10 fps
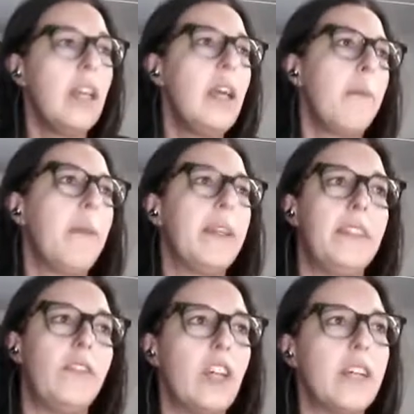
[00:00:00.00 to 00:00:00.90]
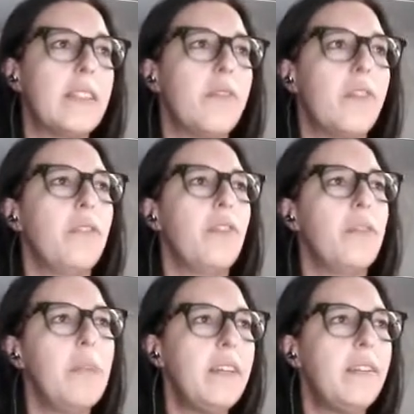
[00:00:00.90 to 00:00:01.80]
but it's just from the
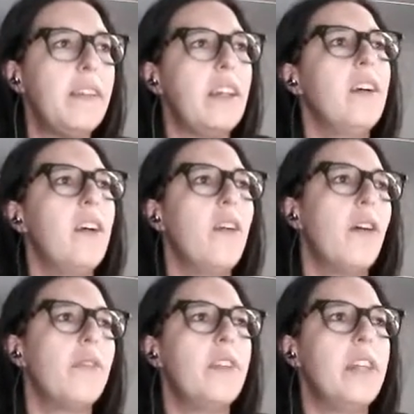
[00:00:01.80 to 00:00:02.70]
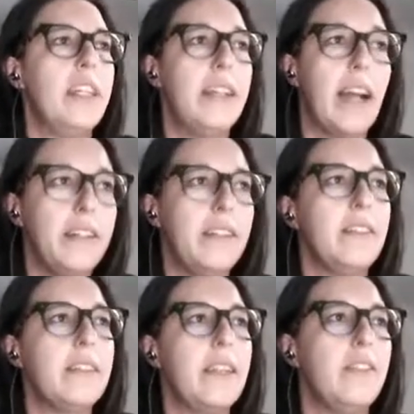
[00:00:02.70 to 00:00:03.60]
middle of the
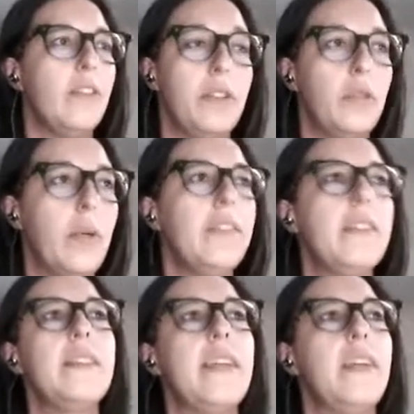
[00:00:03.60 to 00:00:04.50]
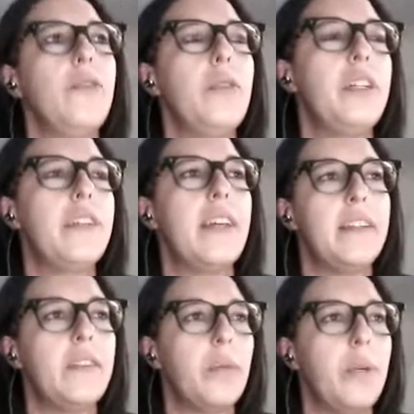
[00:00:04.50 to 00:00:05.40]
19th century or the 20th century
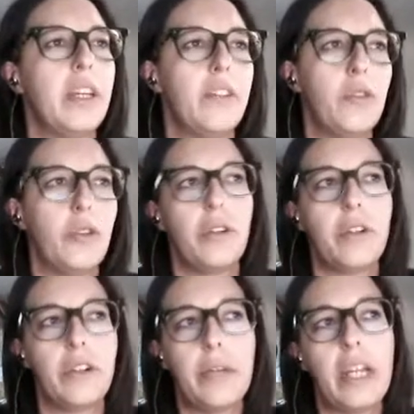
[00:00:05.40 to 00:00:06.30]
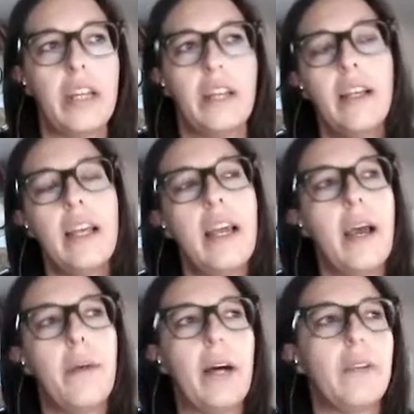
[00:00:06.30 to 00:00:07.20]
that we can talk really
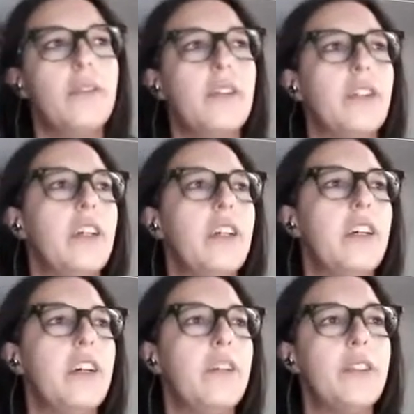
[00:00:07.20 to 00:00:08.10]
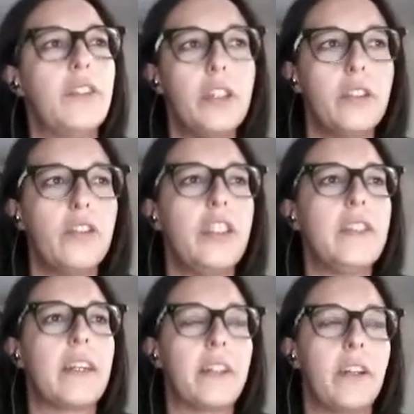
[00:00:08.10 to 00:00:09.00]
about
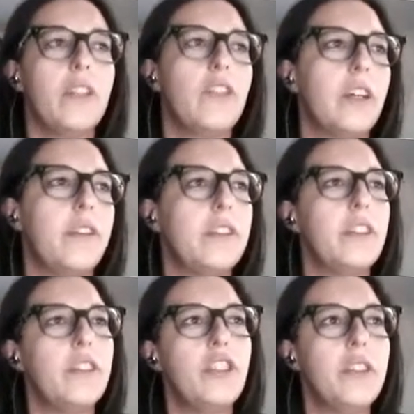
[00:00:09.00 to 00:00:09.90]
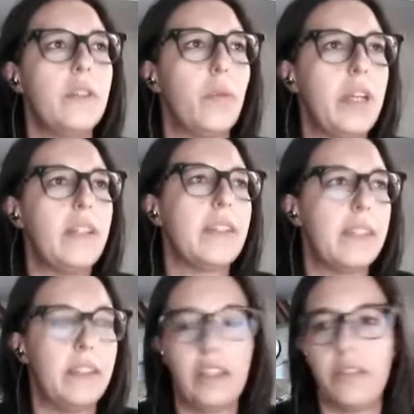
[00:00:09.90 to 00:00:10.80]
archaeological researches with a
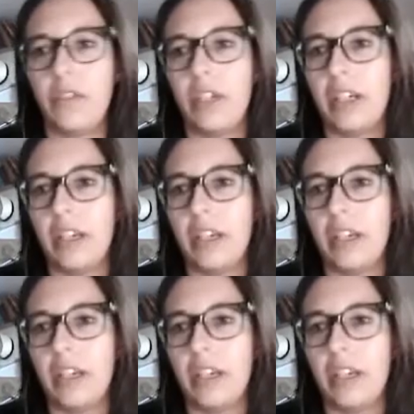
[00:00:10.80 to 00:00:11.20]
scientific